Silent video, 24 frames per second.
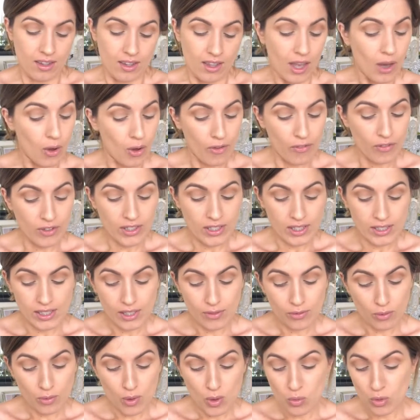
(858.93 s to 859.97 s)
how often does
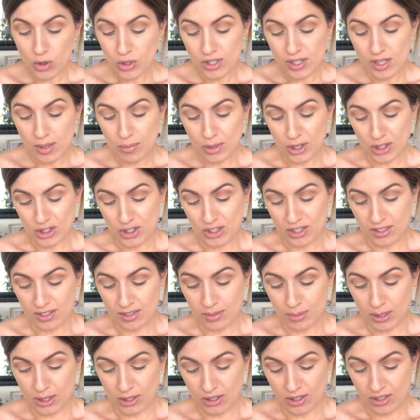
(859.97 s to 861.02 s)
everyone wash their brushes?
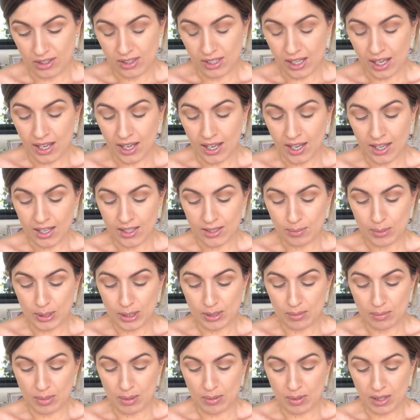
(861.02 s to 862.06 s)
Because I speak
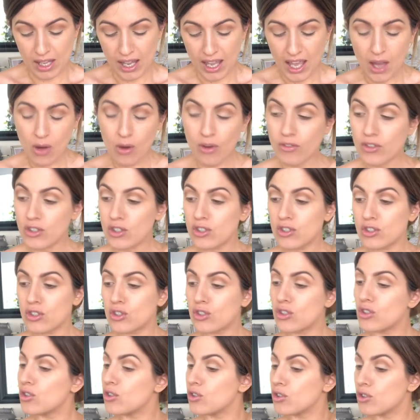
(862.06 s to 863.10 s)
to people like, how
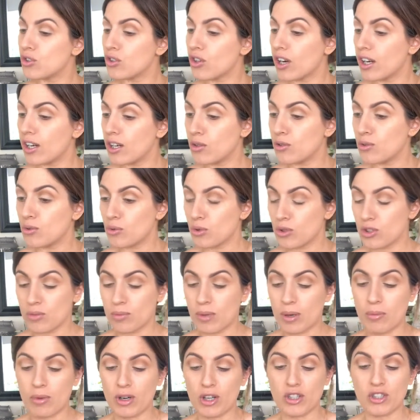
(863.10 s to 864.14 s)
do I need to wash
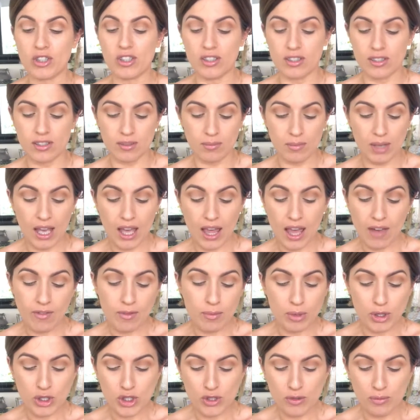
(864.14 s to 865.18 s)
my brushes? I'm like, I haven't
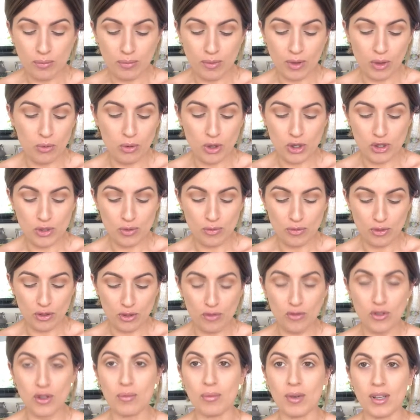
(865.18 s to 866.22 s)
brushed them, I washed them for a
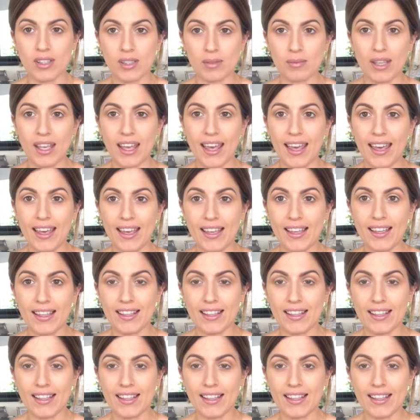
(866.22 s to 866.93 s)
few months. I'm like, eh?